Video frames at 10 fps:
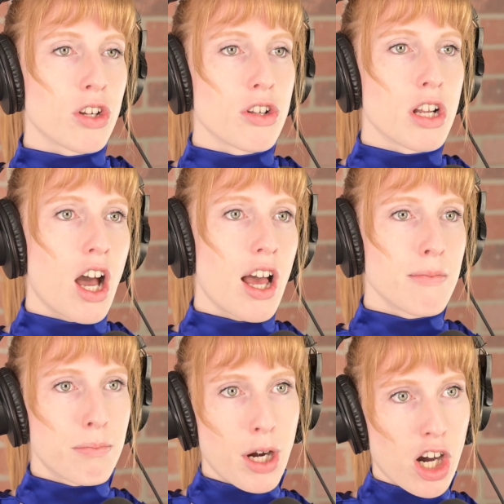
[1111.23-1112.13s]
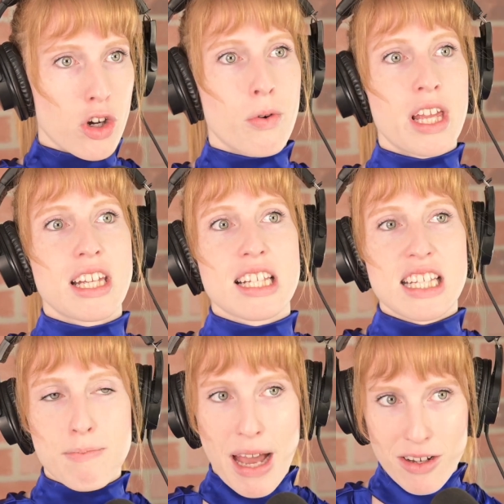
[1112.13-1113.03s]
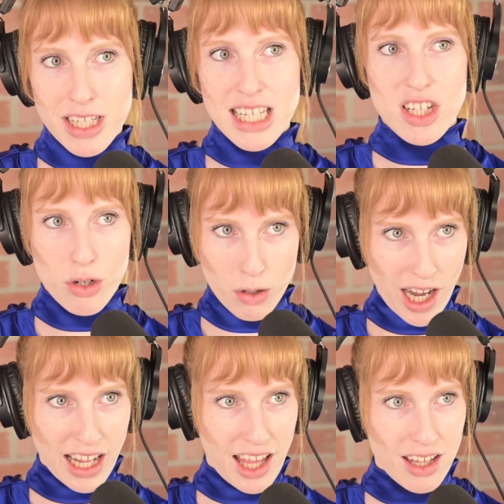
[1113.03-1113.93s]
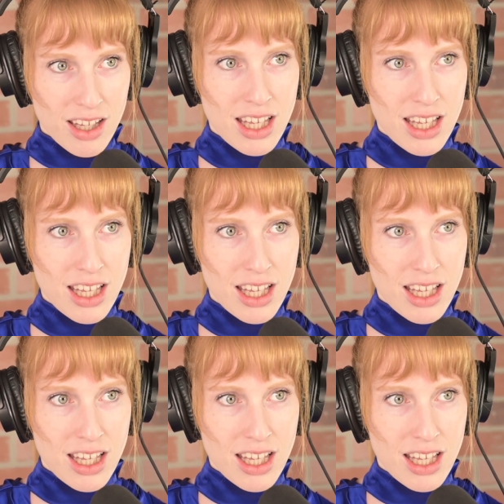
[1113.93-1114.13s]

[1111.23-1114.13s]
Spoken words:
non-borrowing spouse's credit,